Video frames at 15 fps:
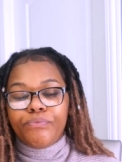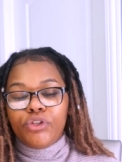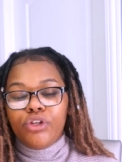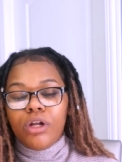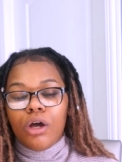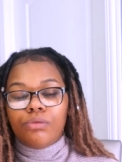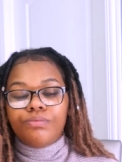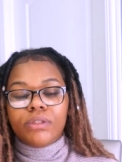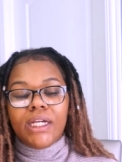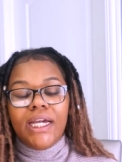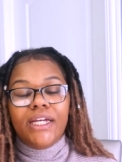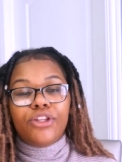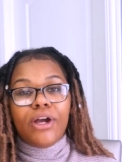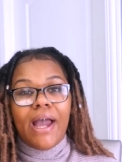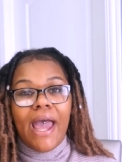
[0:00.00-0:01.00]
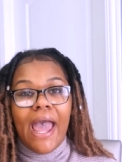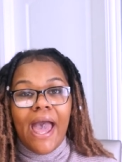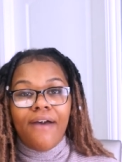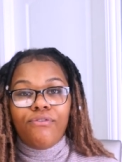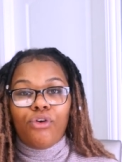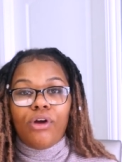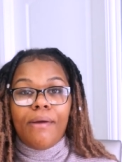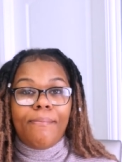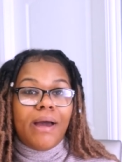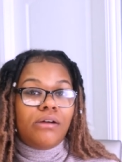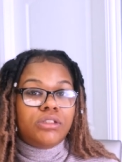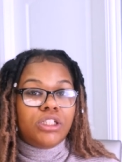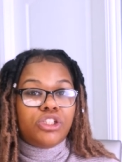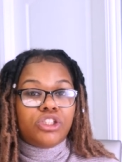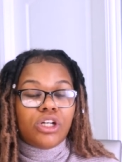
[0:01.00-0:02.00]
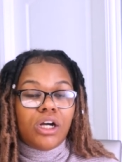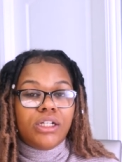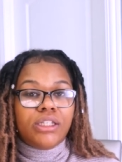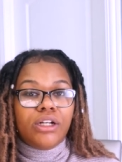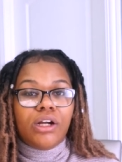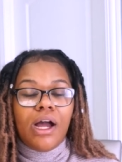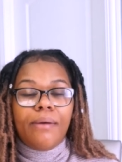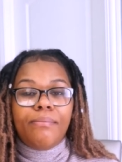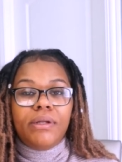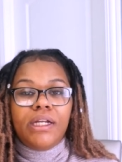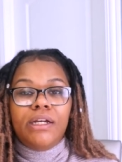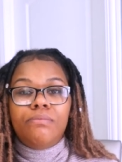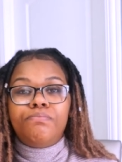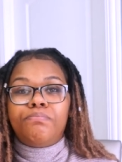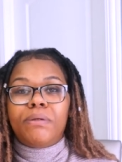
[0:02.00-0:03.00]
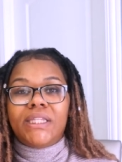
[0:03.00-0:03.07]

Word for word: you know, either have or about to start their company,